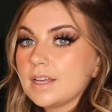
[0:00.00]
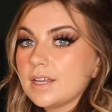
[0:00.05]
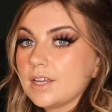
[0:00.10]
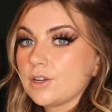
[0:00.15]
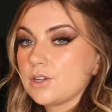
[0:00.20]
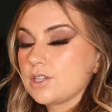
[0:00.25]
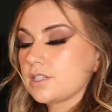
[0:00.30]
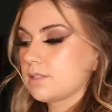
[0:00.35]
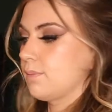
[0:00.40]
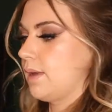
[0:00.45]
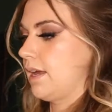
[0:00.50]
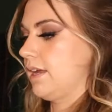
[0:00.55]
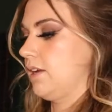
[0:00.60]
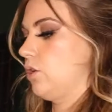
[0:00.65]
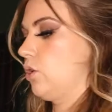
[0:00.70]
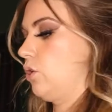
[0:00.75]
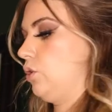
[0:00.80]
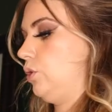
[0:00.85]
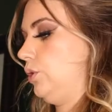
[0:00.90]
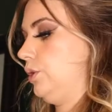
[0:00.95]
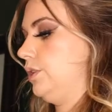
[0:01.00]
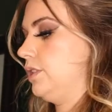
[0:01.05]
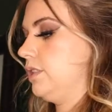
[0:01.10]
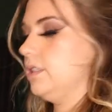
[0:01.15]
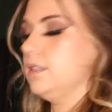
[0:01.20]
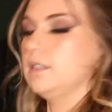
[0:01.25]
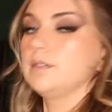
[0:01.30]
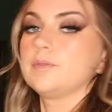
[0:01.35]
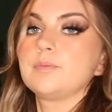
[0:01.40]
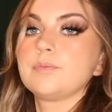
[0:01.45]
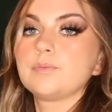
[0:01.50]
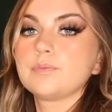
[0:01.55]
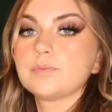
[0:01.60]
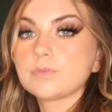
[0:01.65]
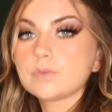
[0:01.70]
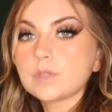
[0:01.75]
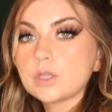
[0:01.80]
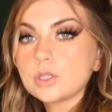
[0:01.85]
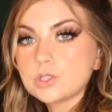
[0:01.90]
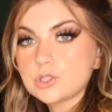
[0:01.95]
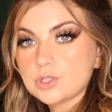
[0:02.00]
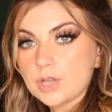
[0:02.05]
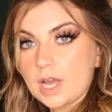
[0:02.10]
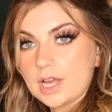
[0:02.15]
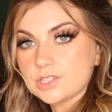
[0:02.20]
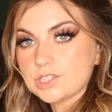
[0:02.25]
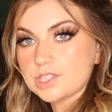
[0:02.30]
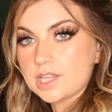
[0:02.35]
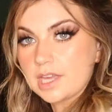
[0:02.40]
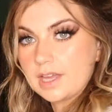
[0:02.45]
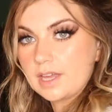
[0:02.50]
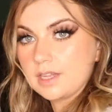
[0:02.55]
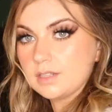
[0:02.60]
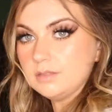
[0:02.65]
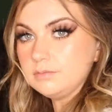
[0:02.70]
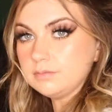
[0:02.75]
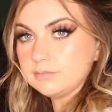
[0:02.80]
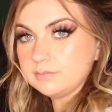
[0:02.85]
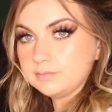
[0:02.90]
Here's my gold trash can.